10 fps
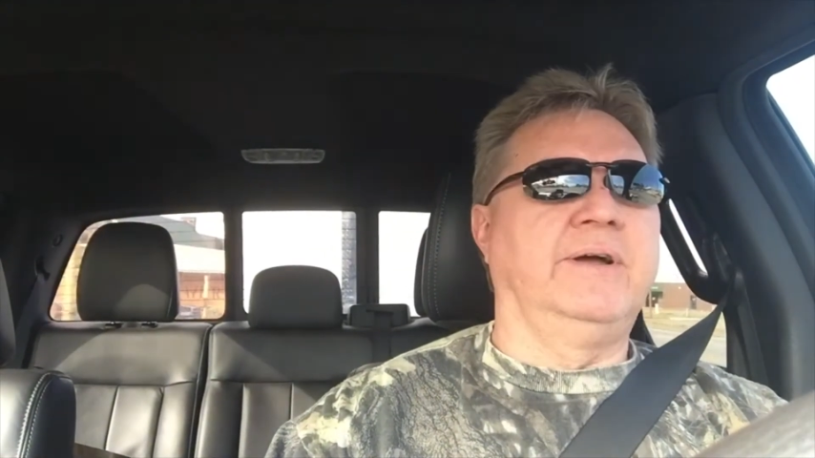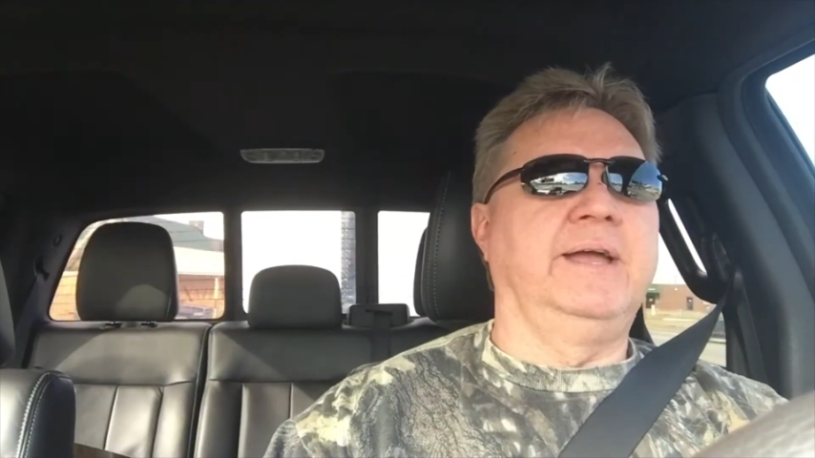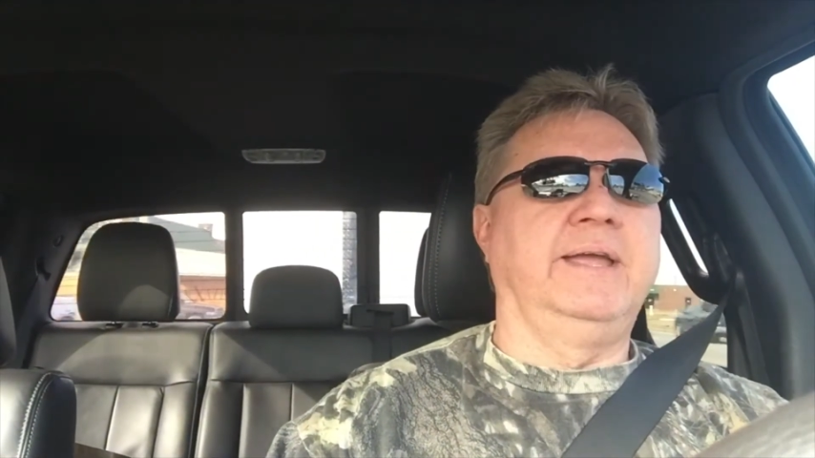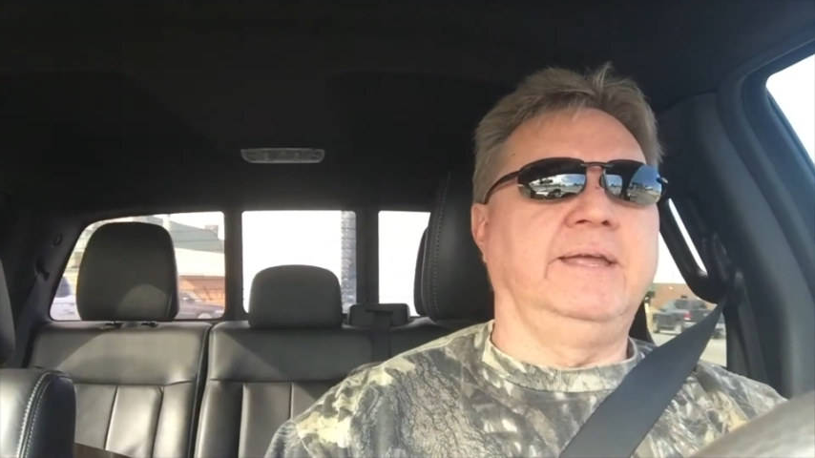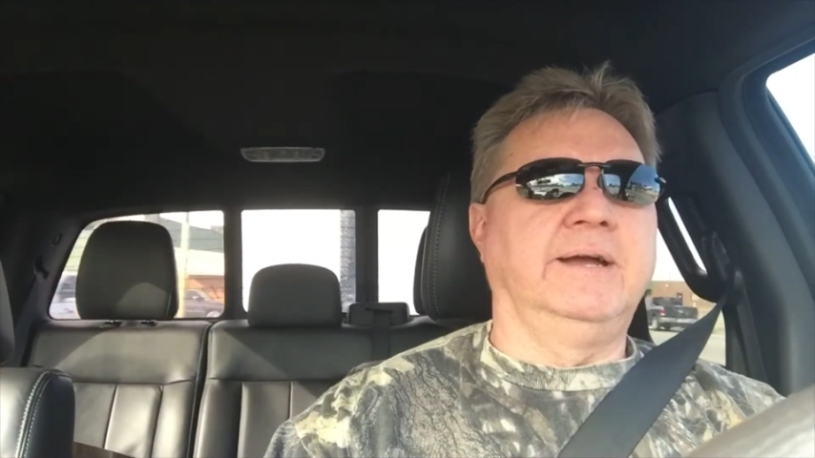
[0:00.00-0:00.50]

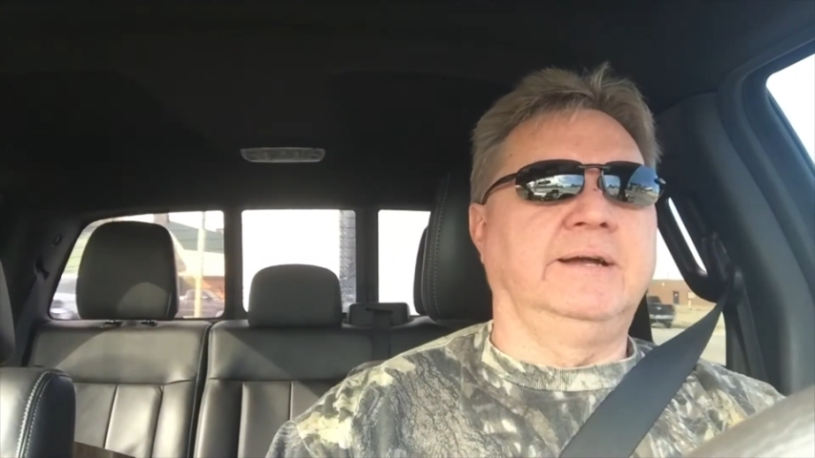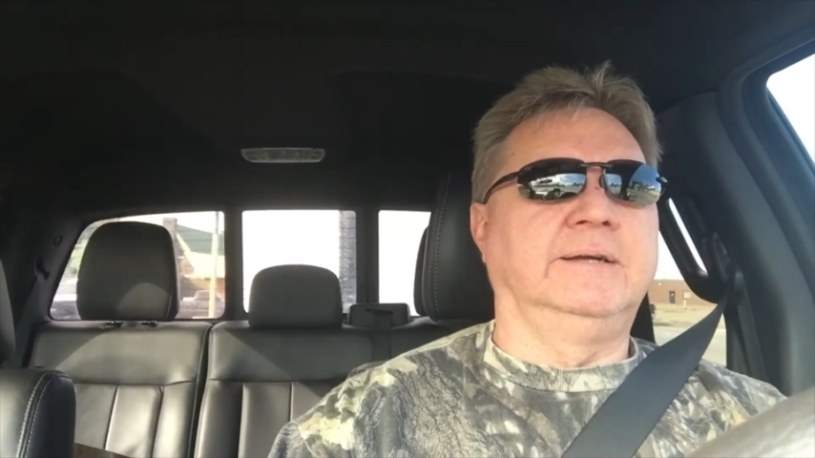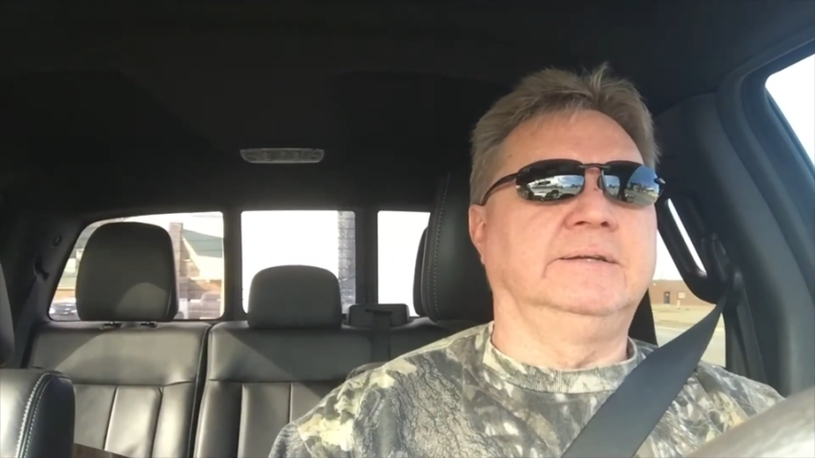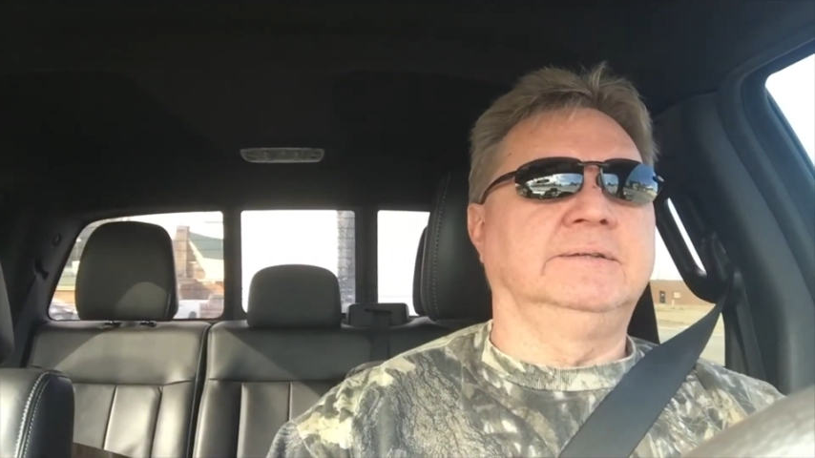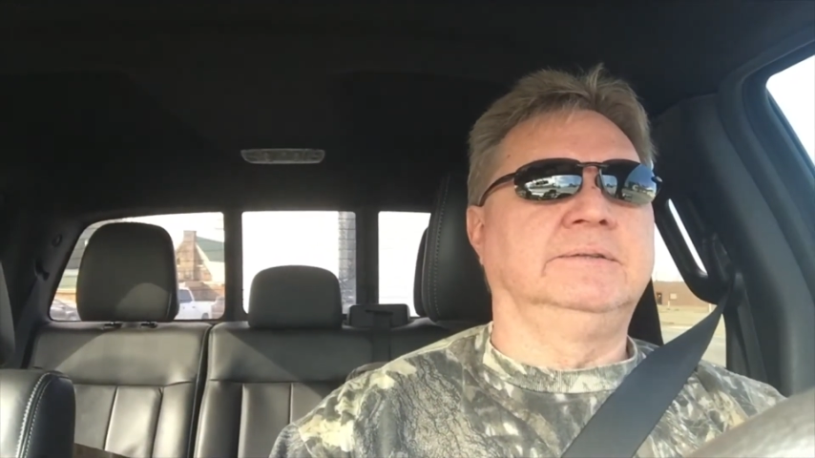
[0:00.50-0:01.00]

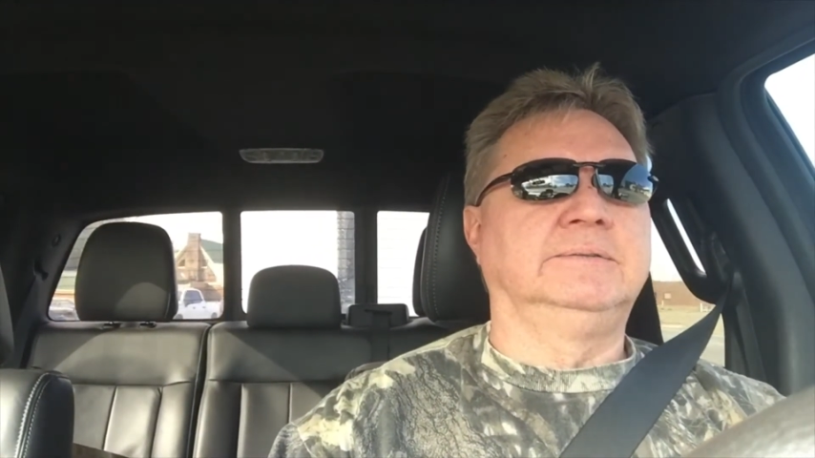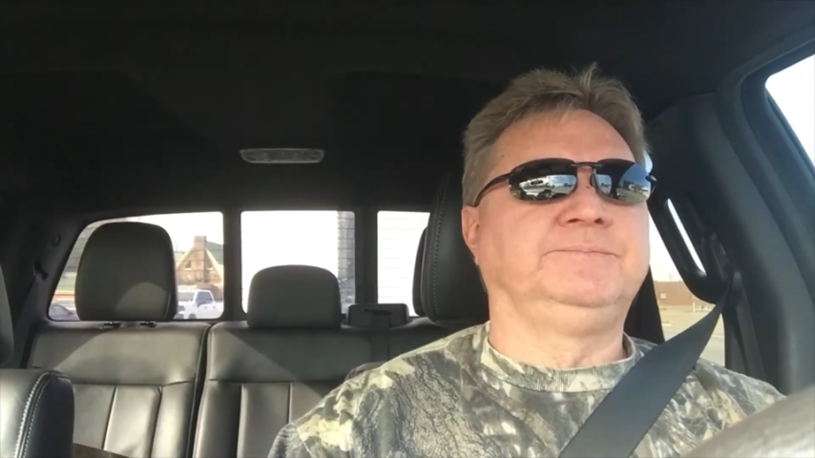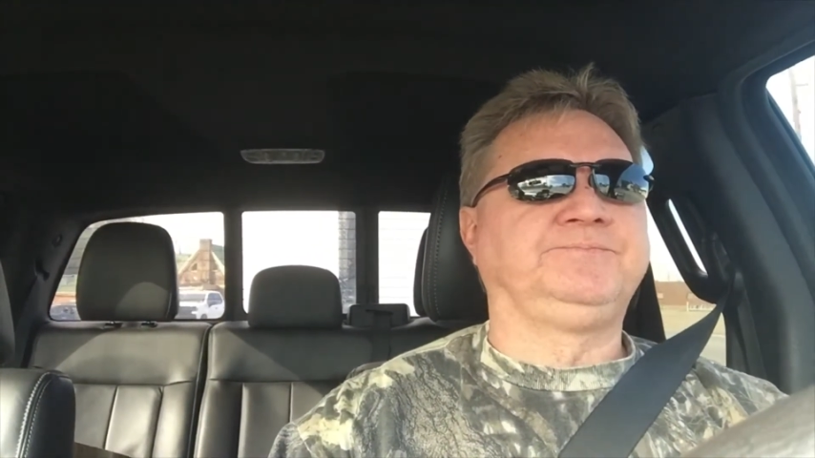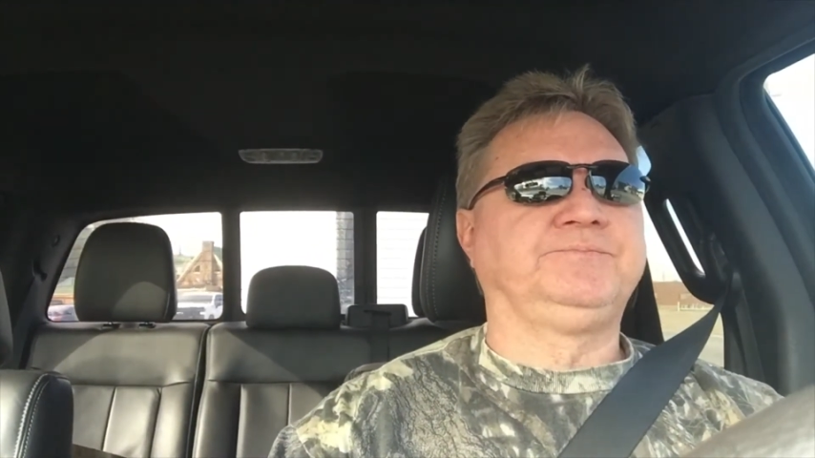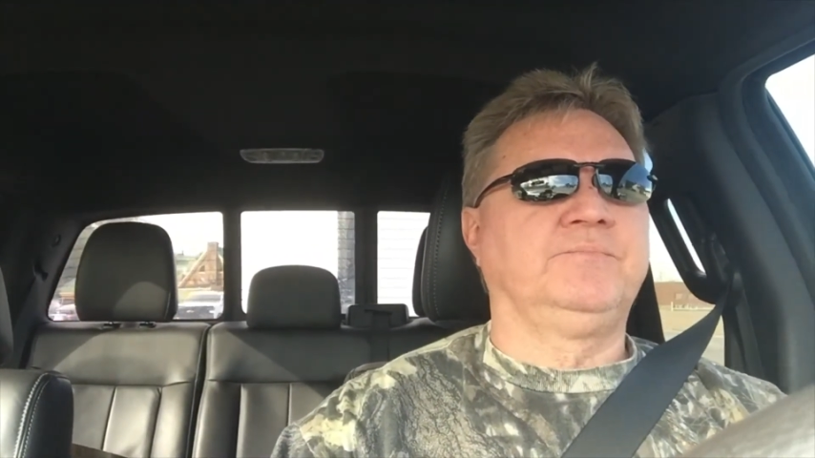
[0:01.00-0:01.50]

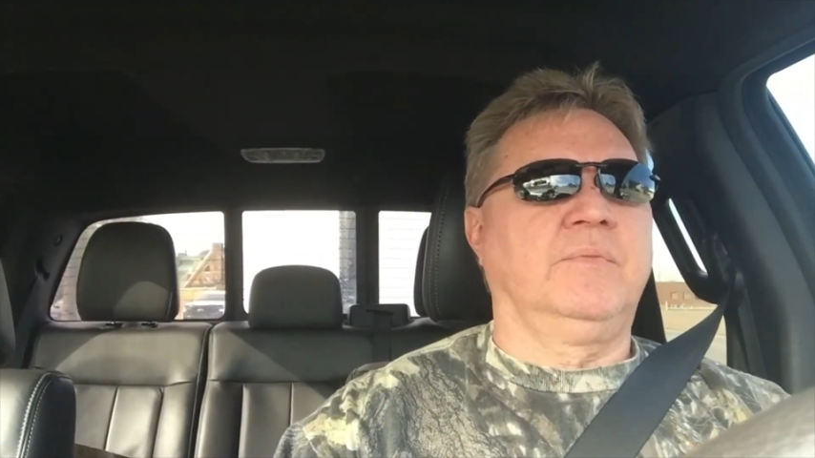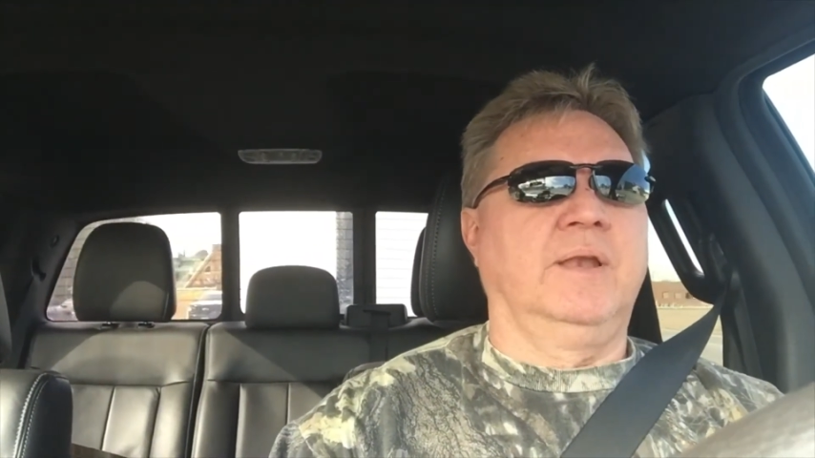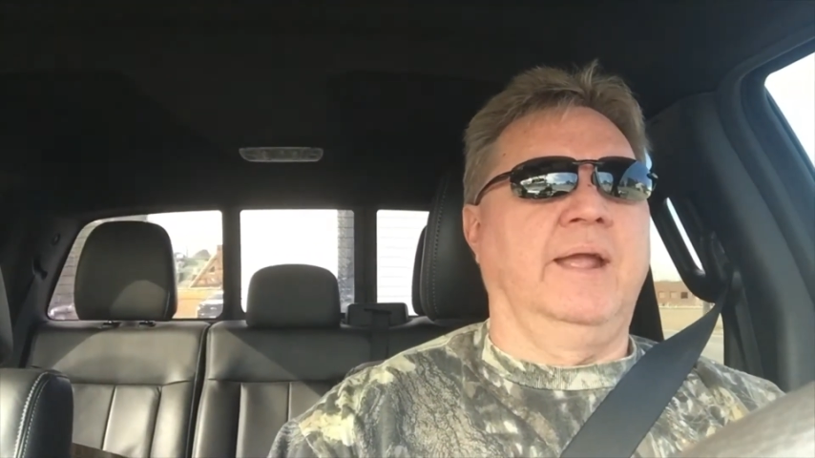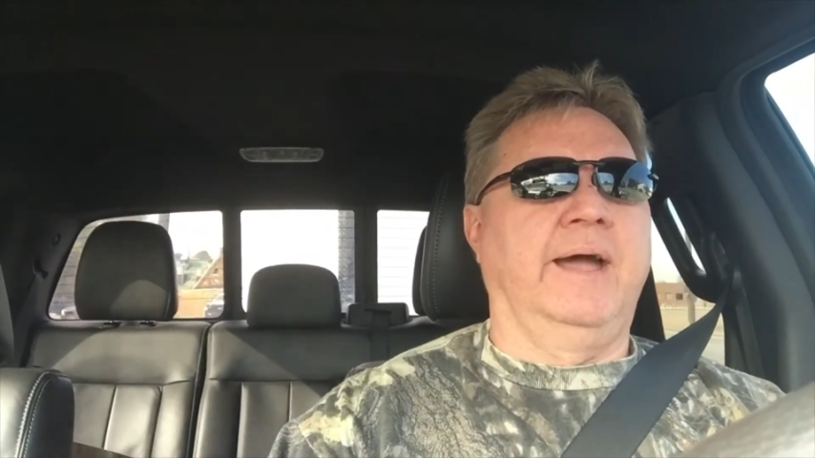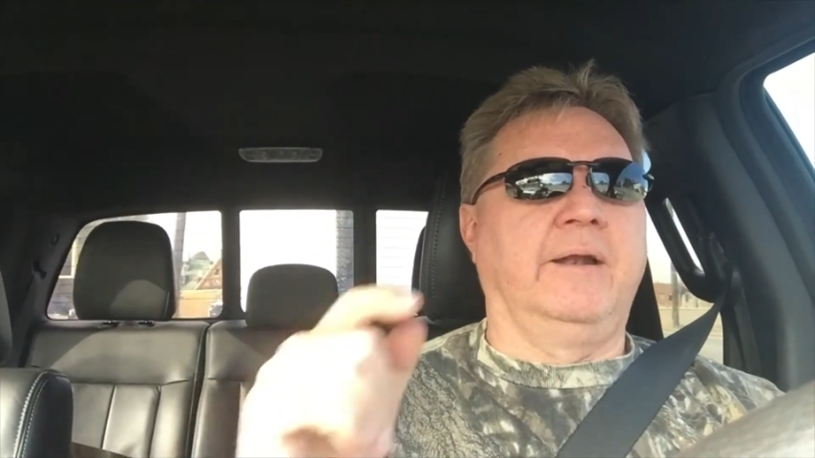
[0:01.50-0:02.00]

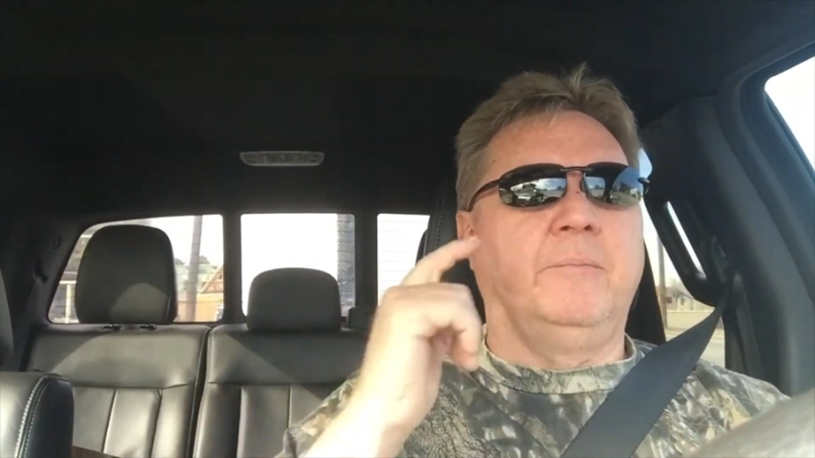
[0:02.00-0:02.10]
I